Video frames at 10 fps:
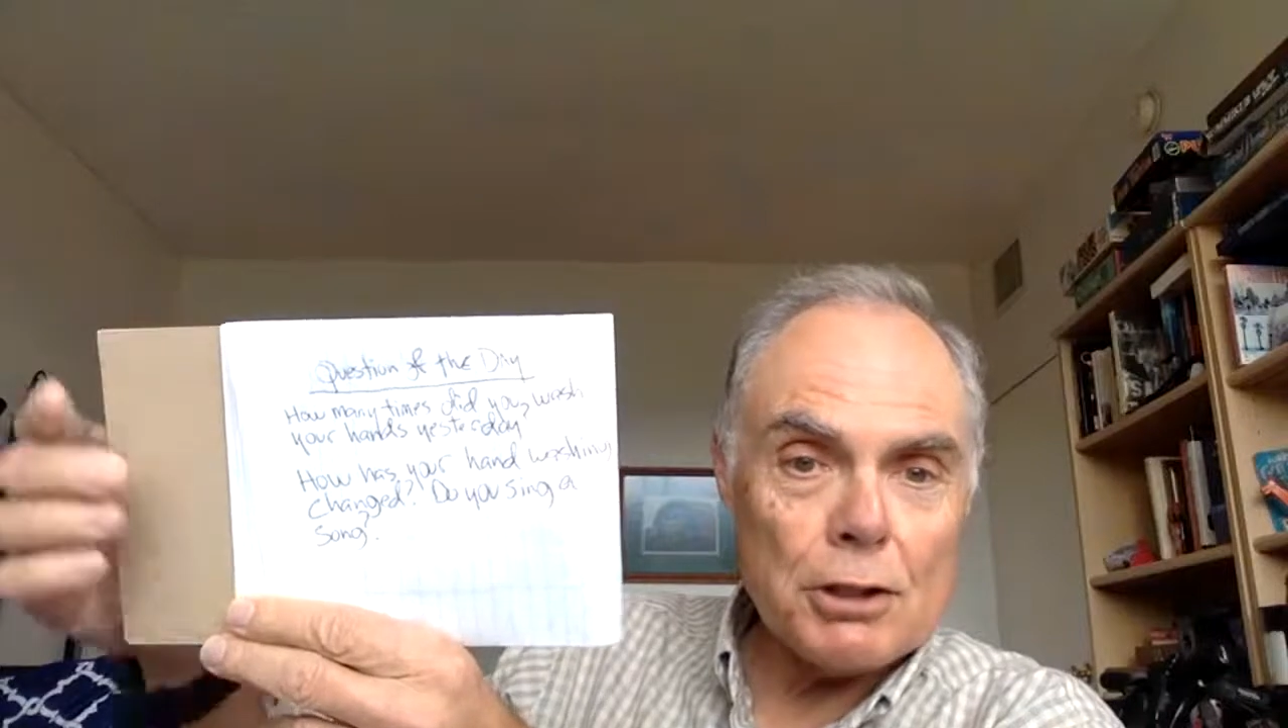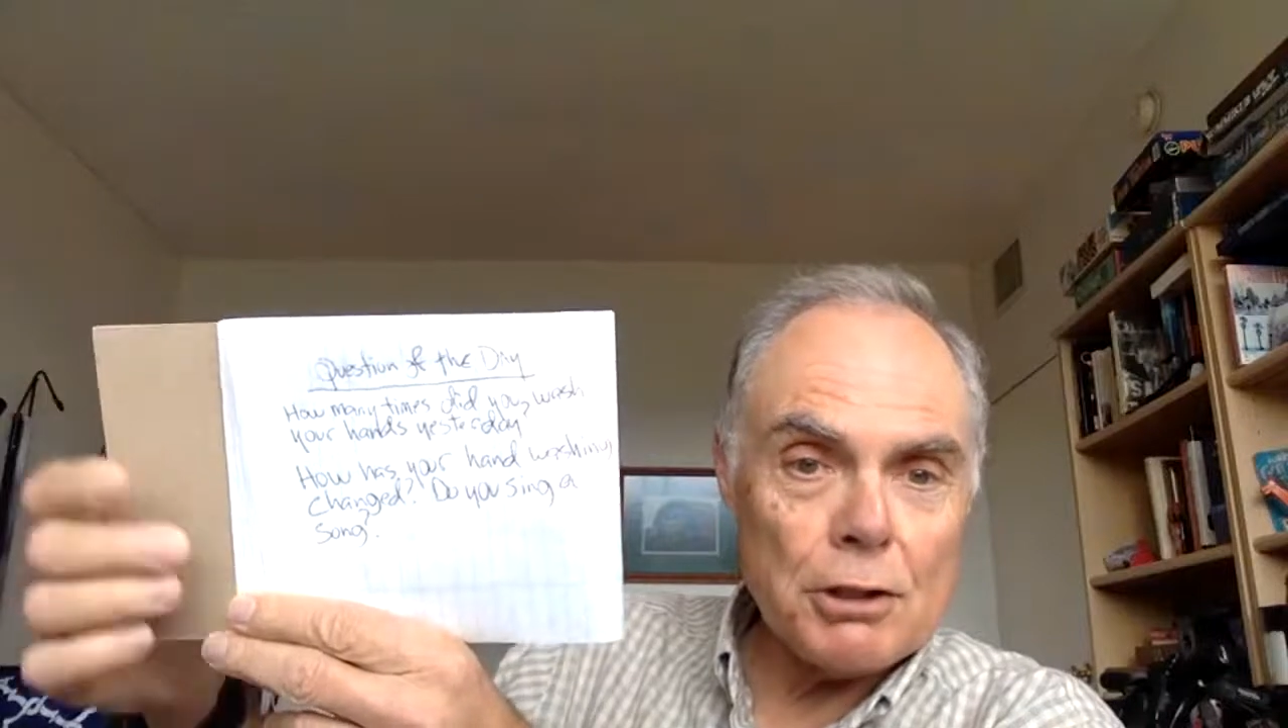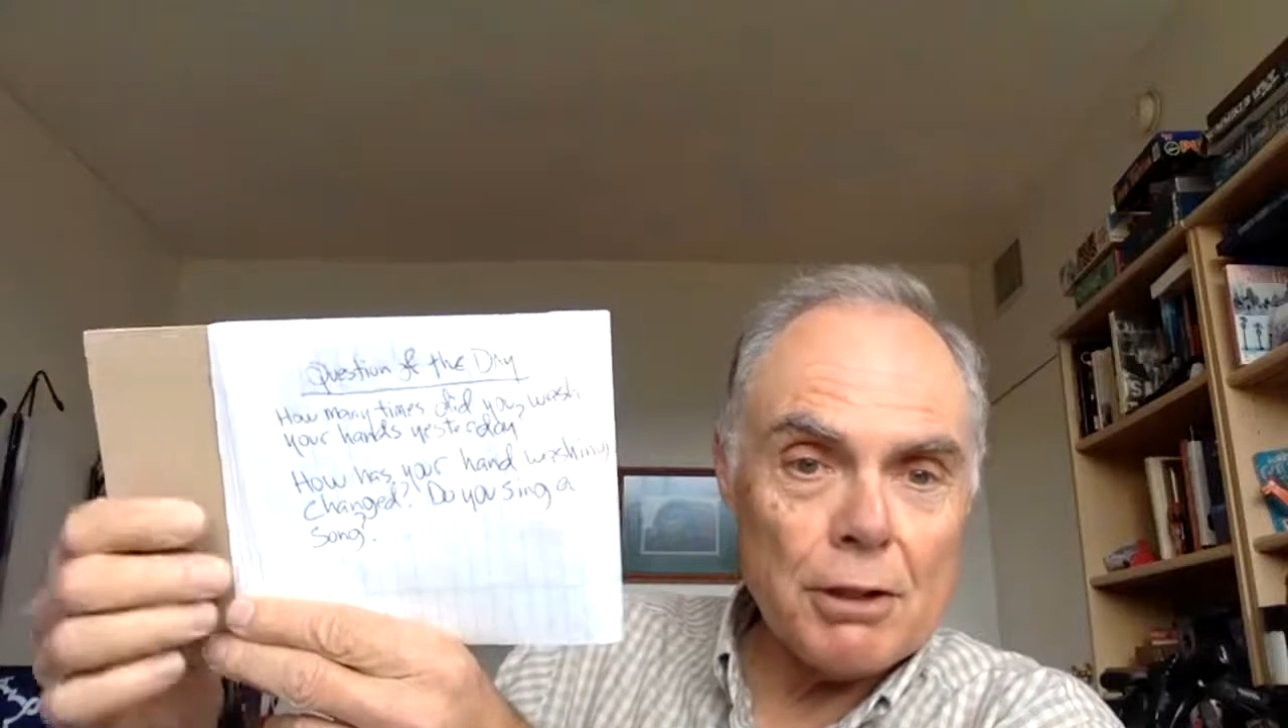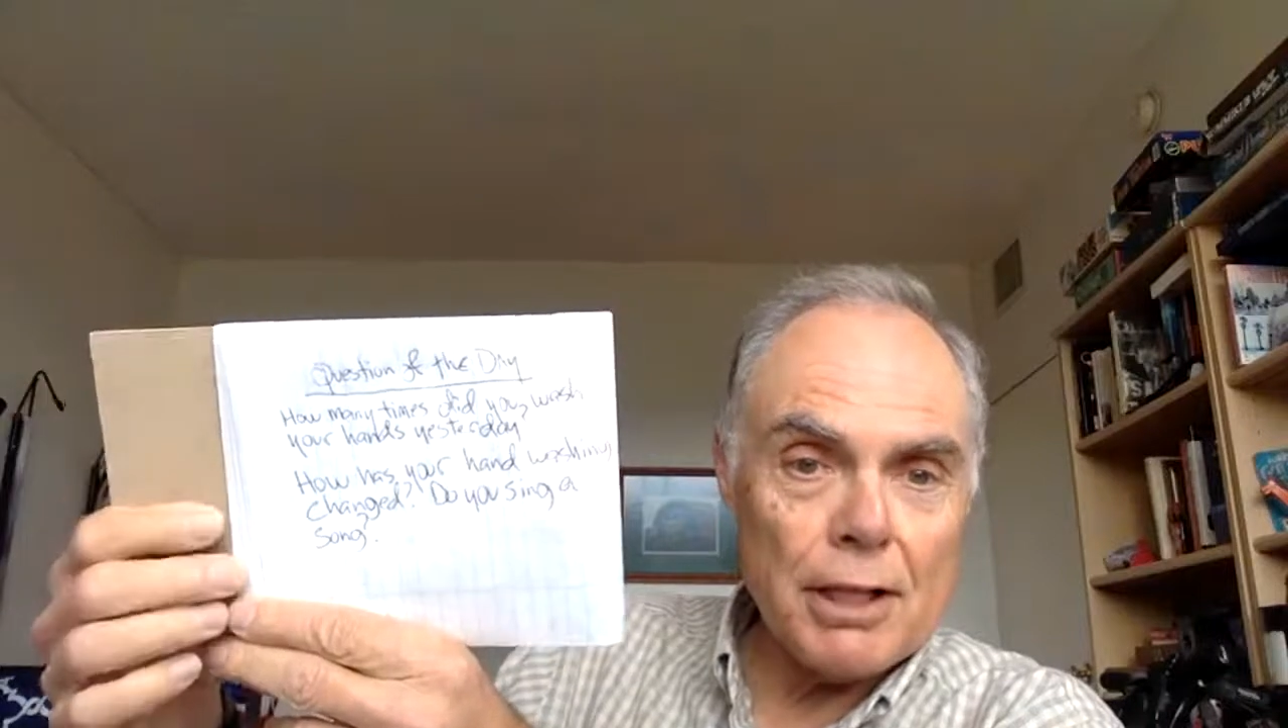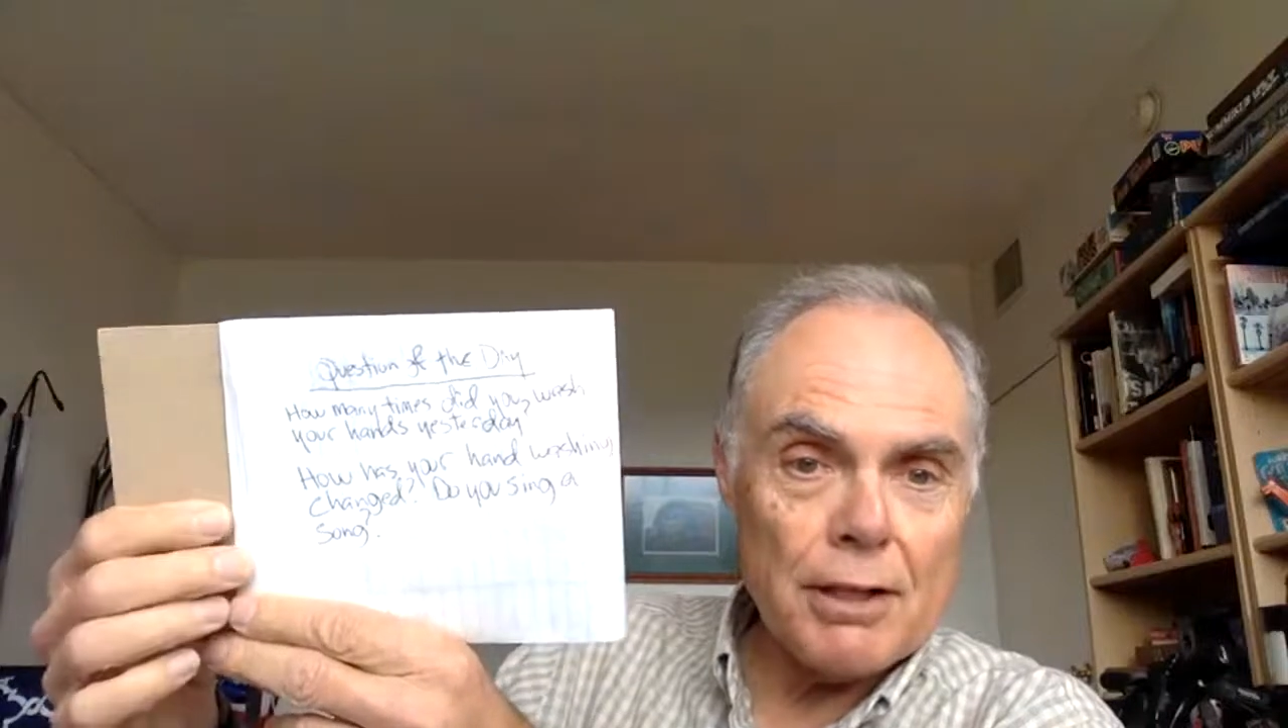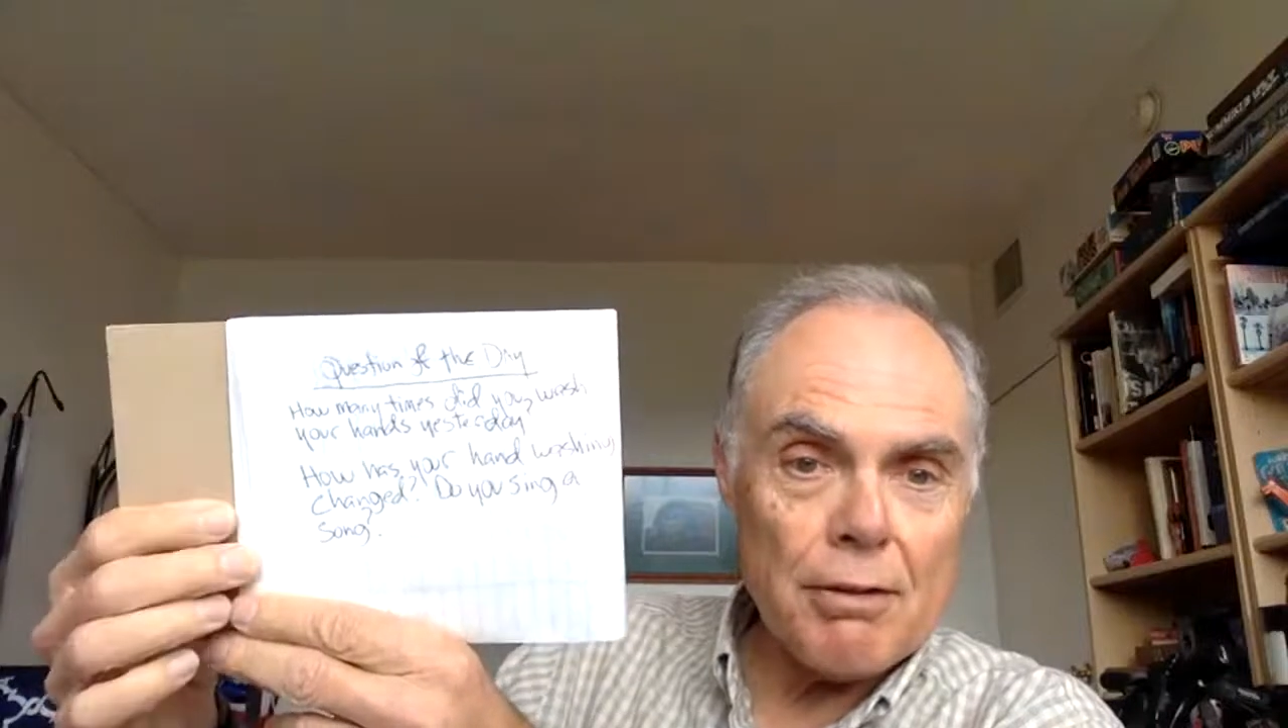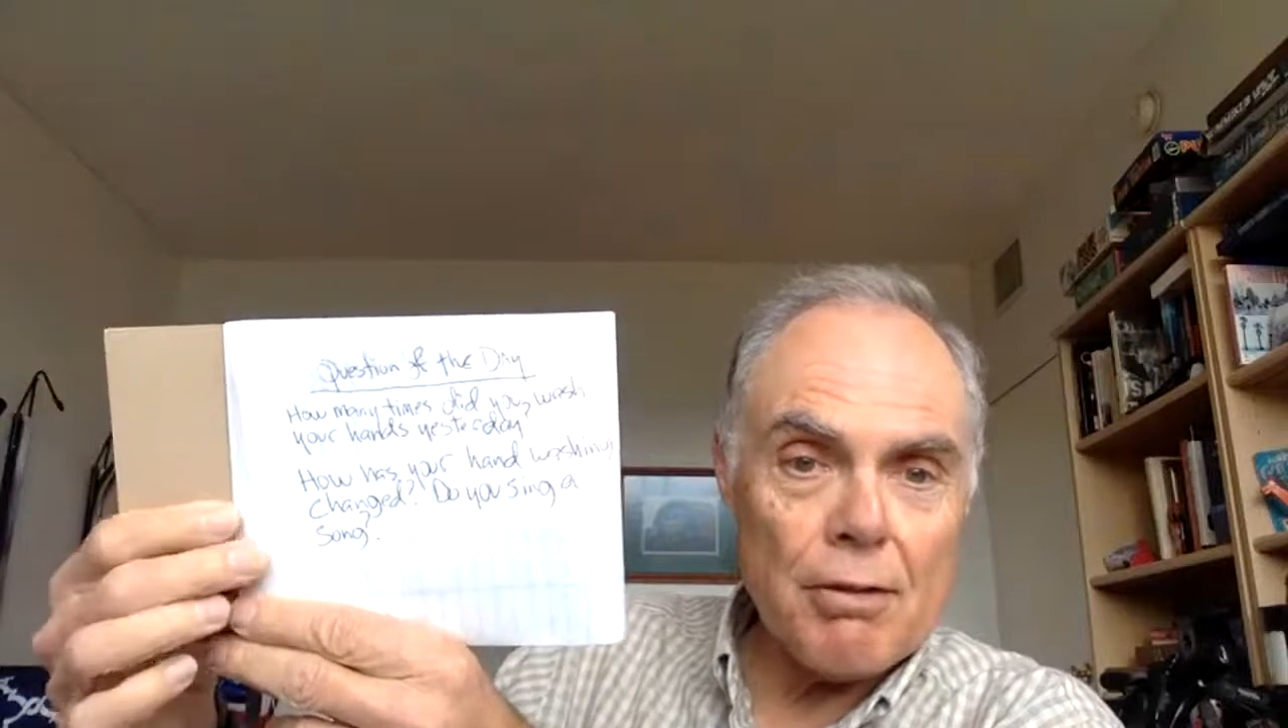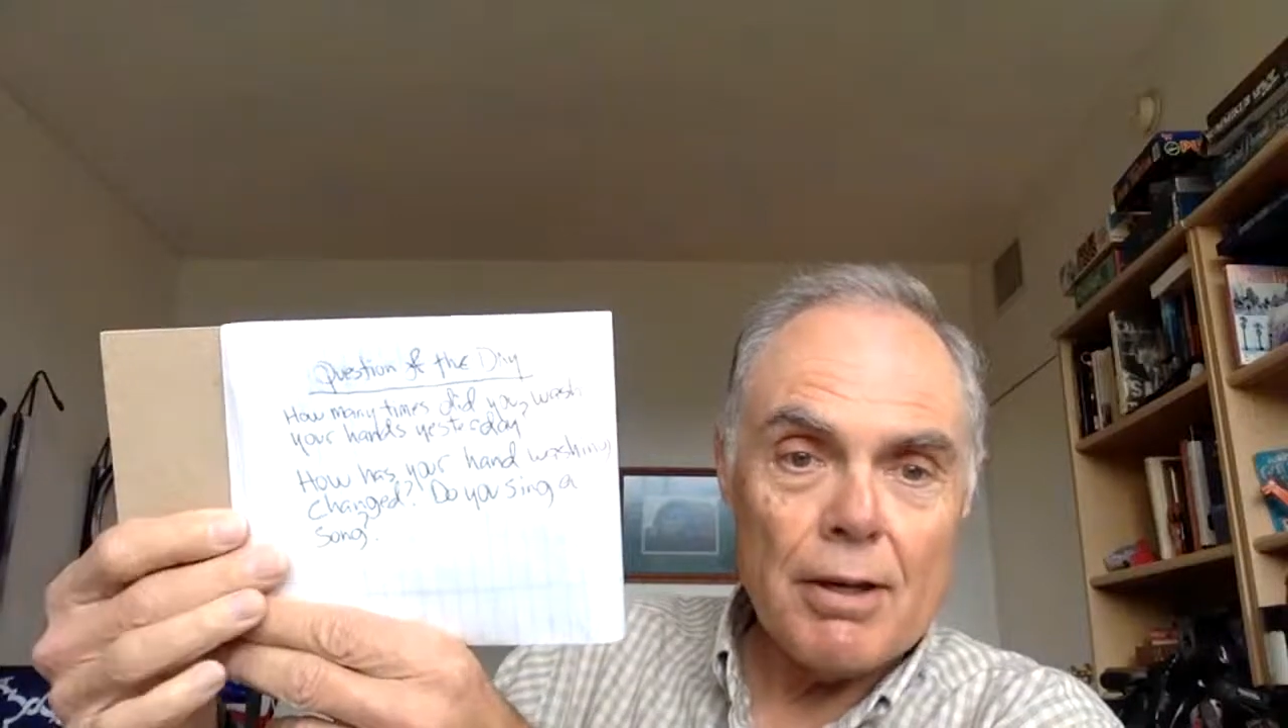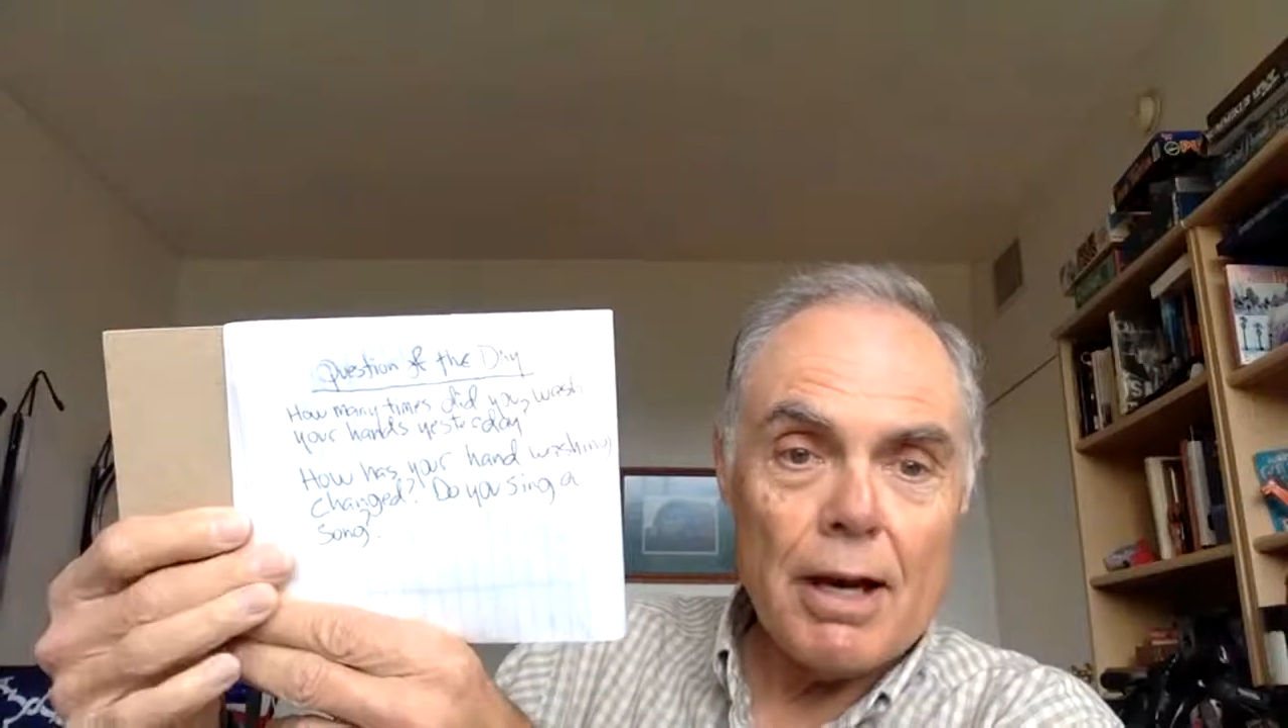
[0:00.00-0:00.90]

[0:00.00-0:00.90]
your hands?